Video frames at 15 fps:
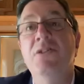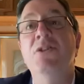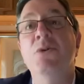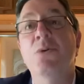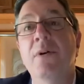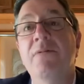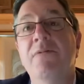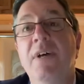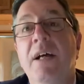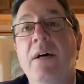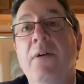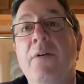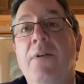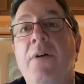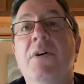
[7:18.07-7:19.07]
to
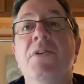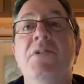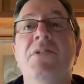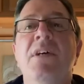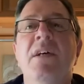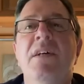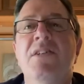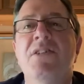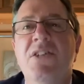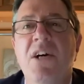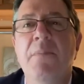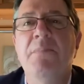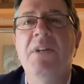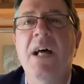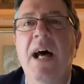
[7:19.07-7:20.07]
unveil those
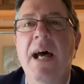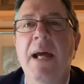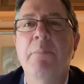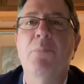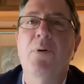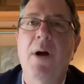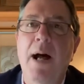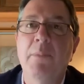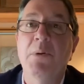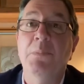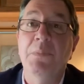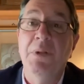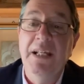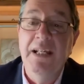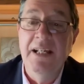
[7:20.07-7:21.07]
sometime
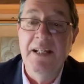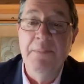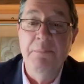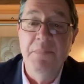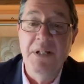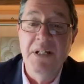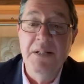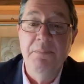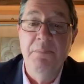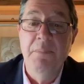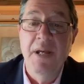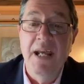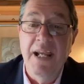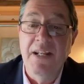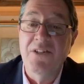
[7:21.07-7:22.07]
probably in
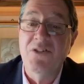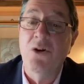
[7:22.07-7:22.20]
mid-May.